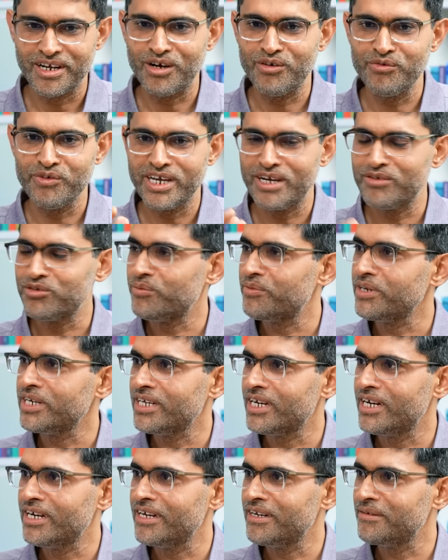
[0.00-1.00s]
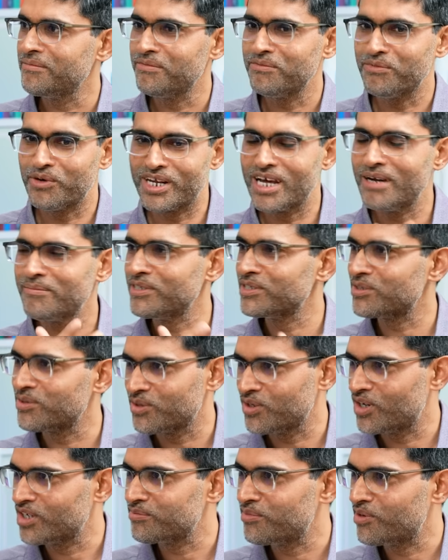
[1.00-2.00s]
now we have OpenAI. What happens to
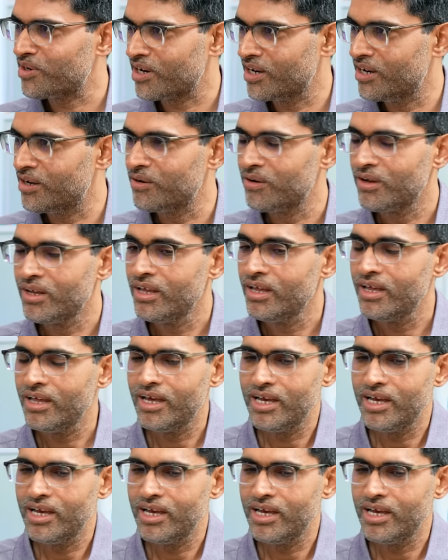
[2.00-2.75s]
ThoughtSpot mm -hmm. now? Mm-hmm.